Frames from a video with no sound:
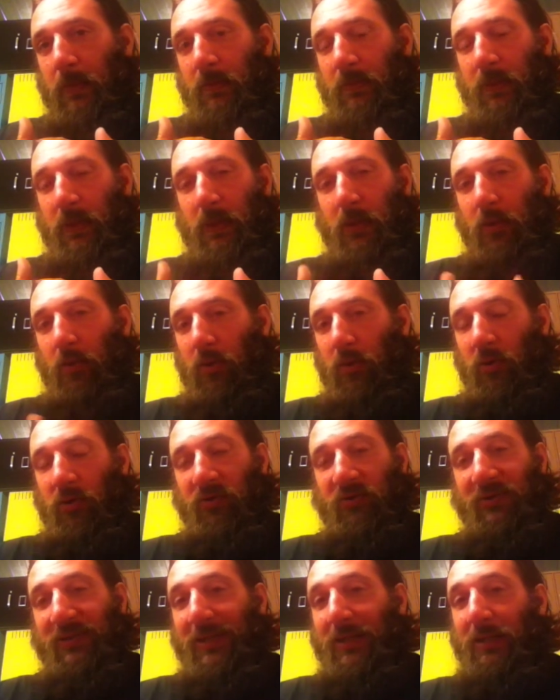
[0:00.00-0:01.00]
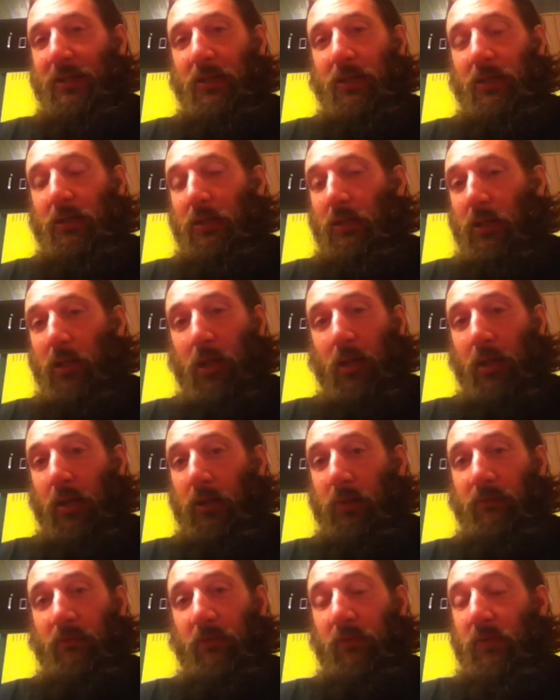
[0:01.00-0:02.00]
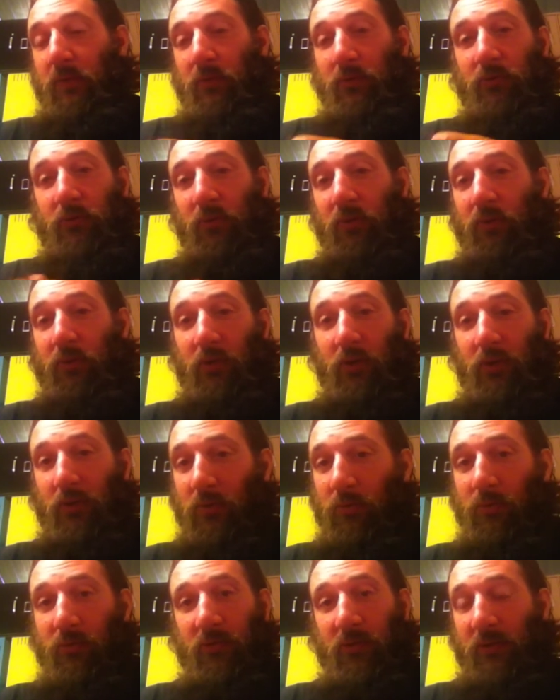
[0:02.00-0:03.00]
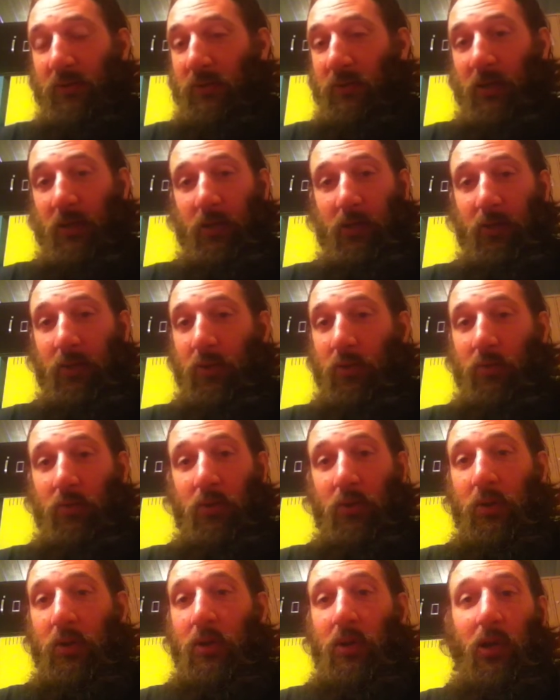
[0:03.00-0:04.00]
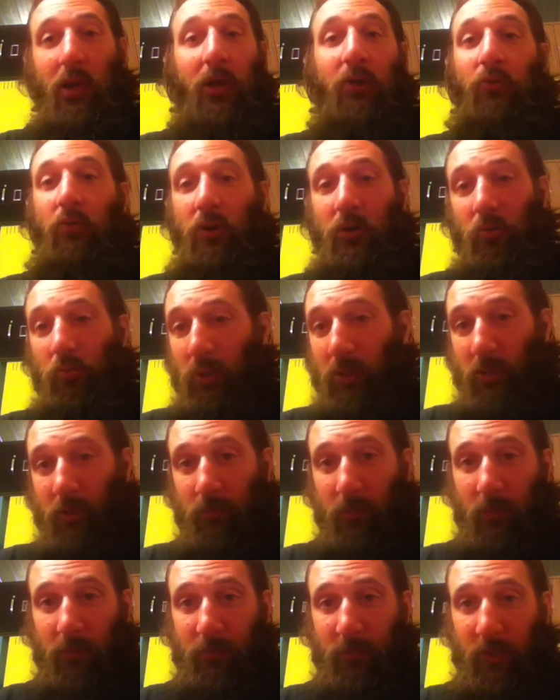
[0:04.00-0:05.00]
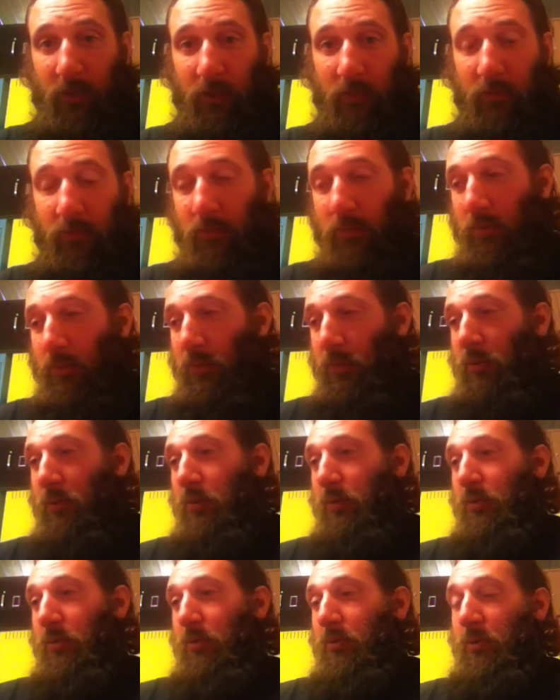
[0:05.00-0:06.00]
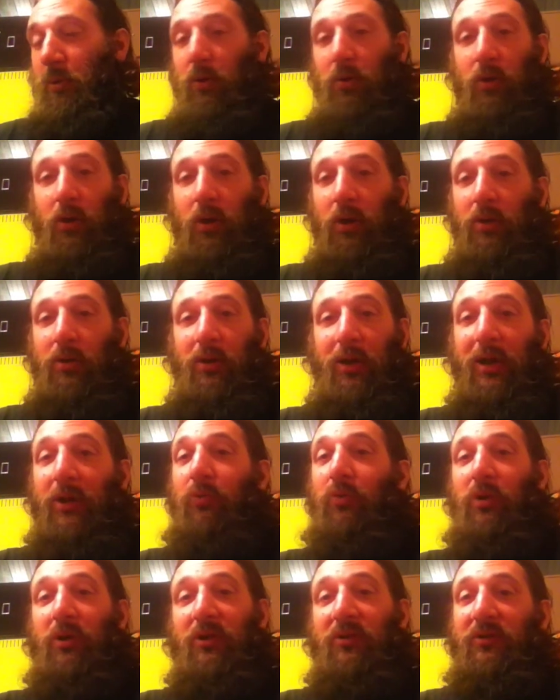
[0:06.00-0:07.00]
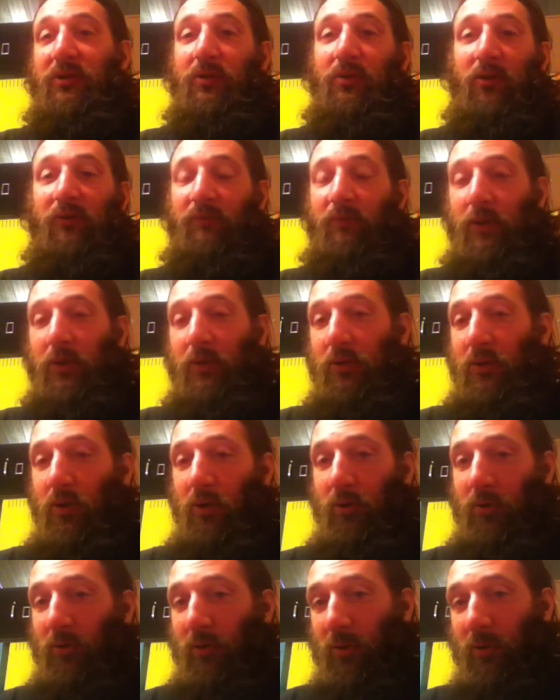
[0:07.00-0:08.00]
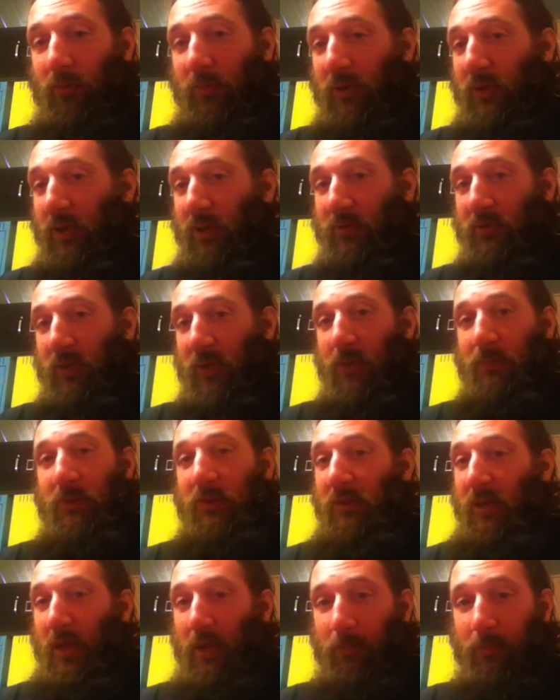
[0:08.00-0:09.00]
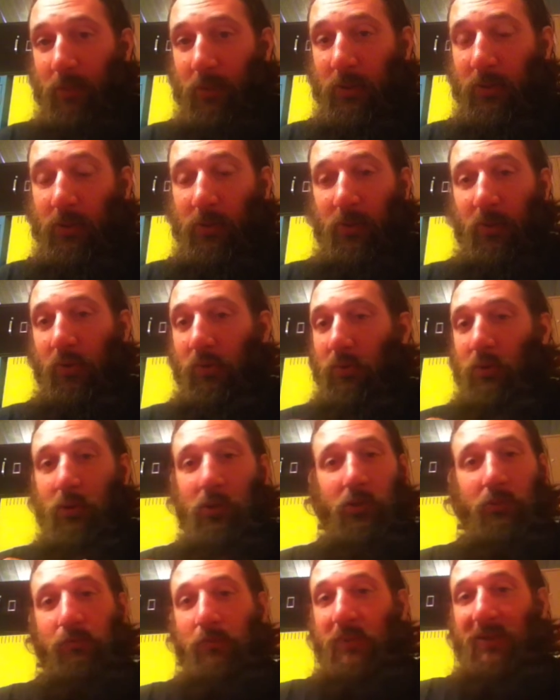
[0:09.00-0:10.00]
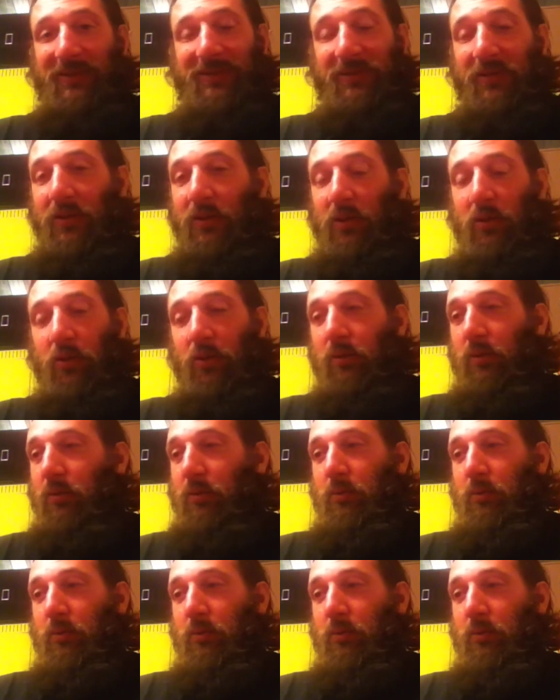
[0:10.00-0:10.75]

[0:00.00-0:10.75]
They are standing in line for their turn to use it, saying, no, I want to wake him up next. No, I want to set off my car alarm the next time he's happy. They're